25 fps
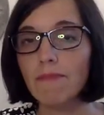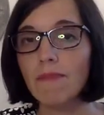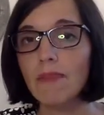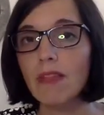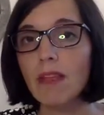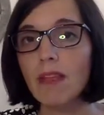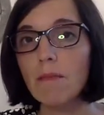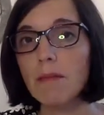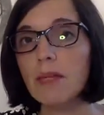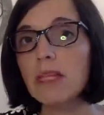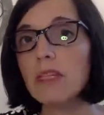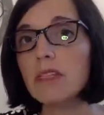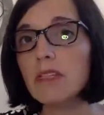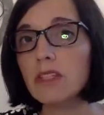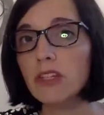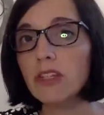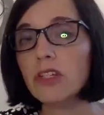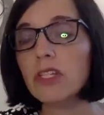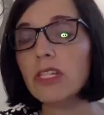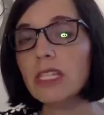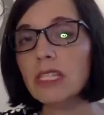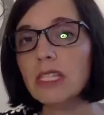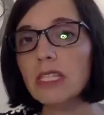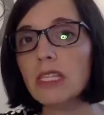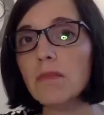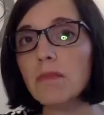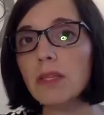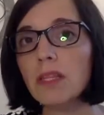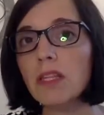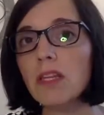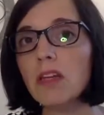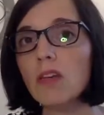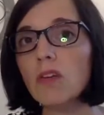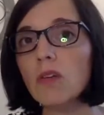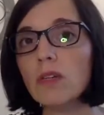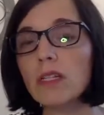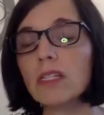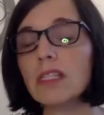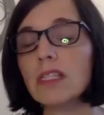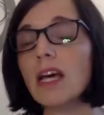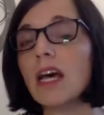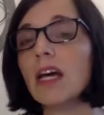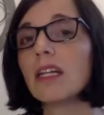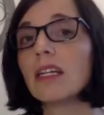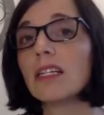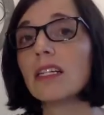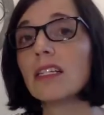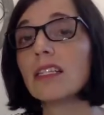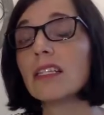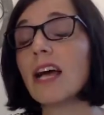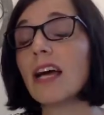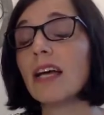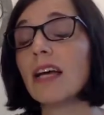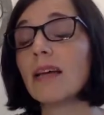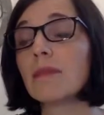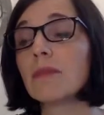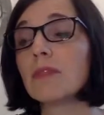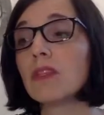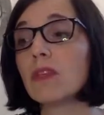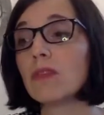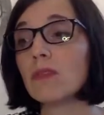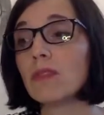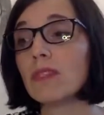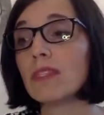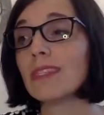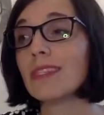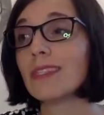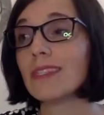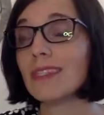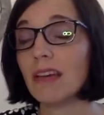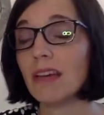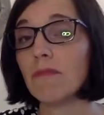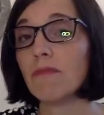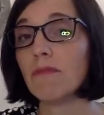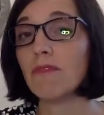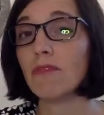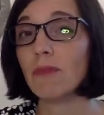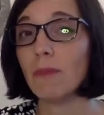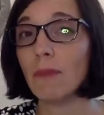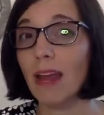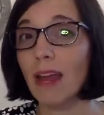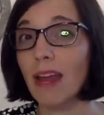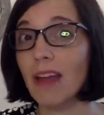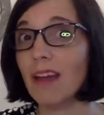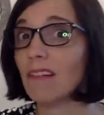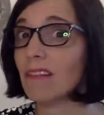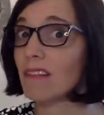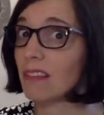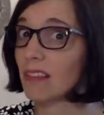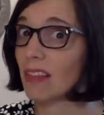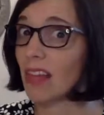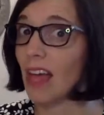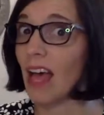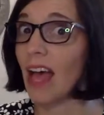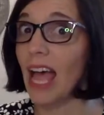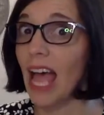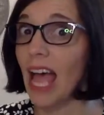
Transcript: But as you'll see below, at a lot of times those stem from anger that